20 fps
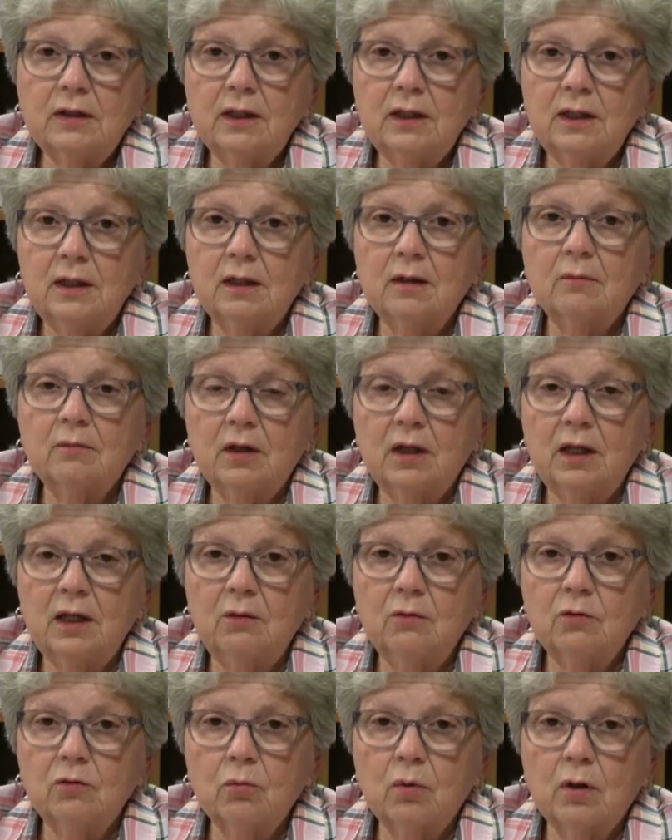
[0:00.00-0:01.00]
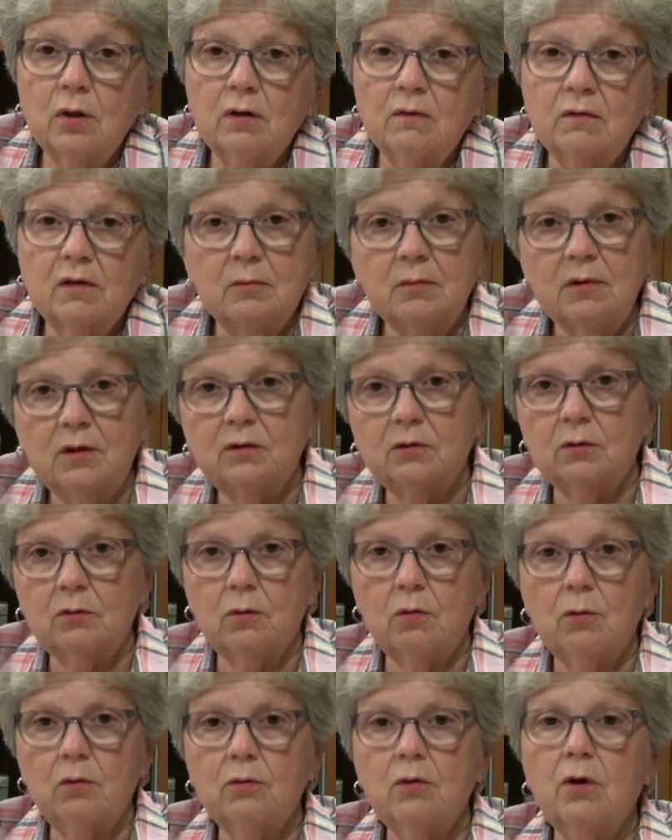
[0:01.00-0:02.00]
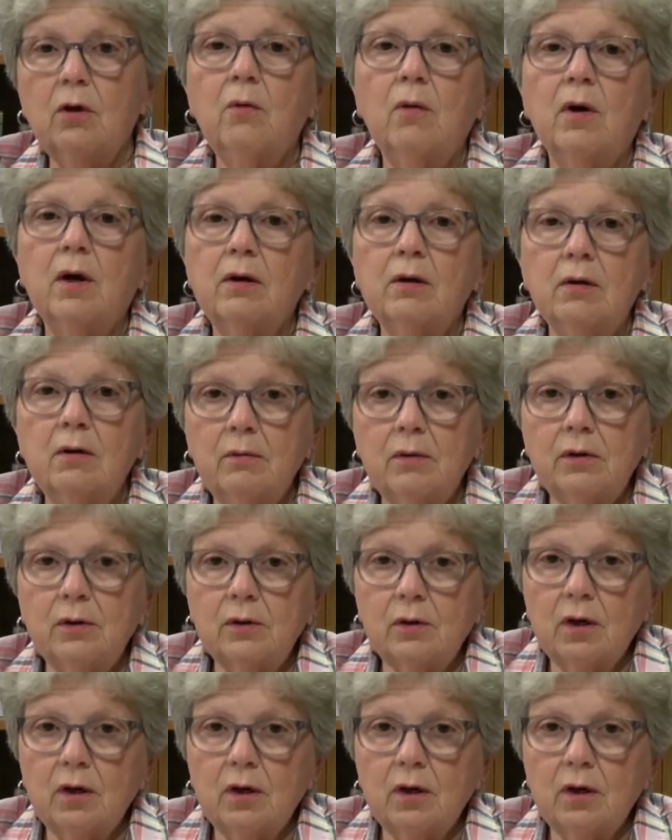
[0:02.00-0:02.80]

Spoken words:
to him that he was one of them, he said, no, I don't know what you're